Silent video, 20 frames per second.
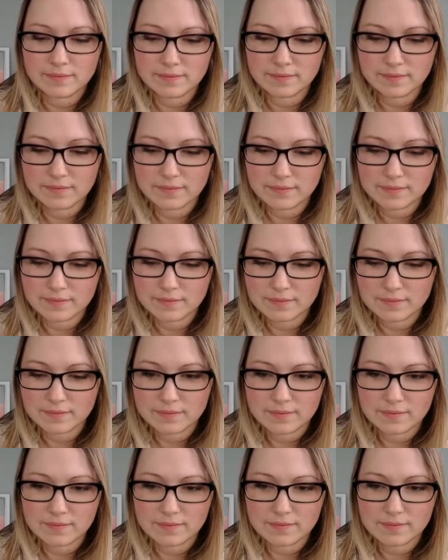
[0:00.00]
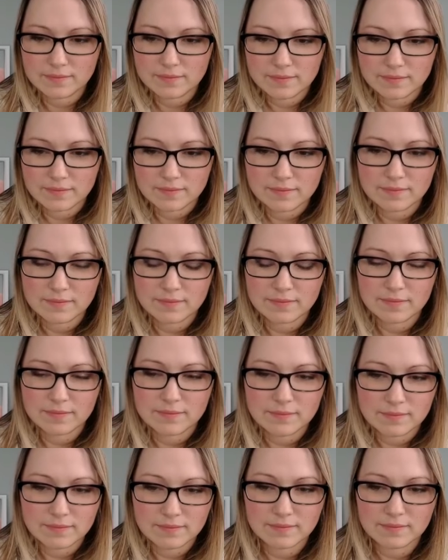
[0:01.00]

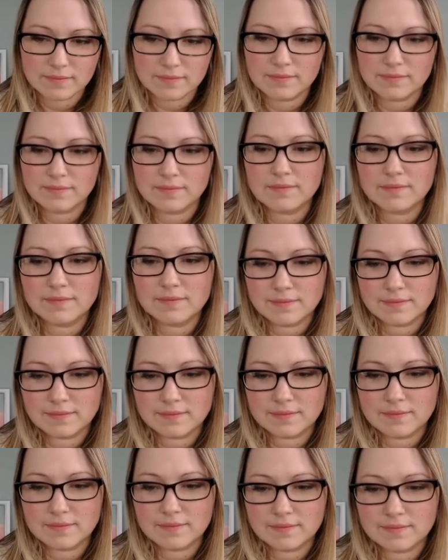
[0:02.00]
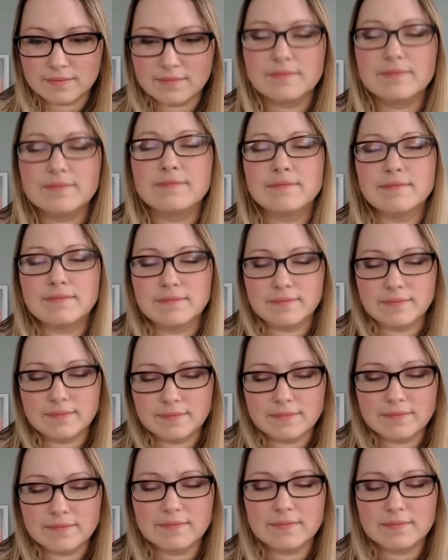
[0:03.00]

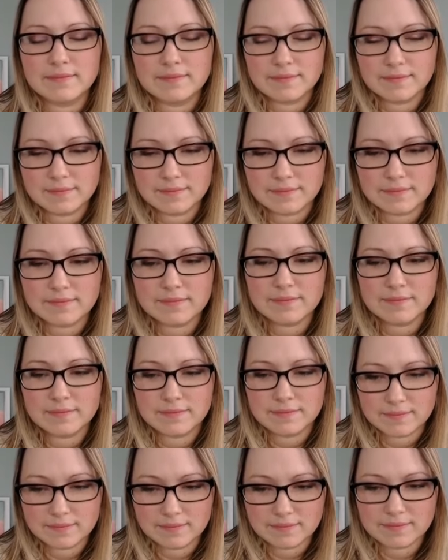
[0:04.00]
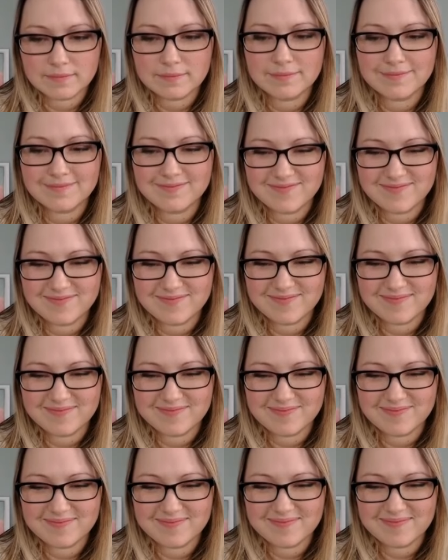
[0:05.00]

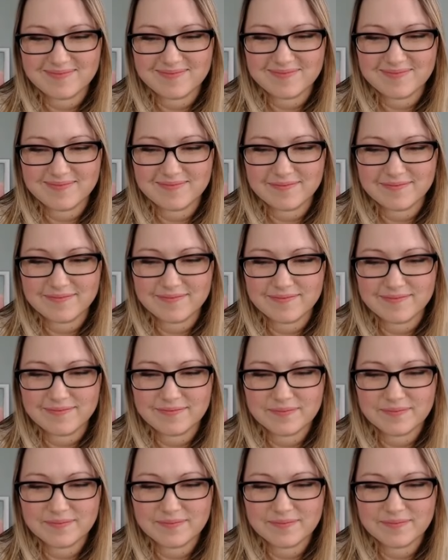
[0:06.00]
[no speech]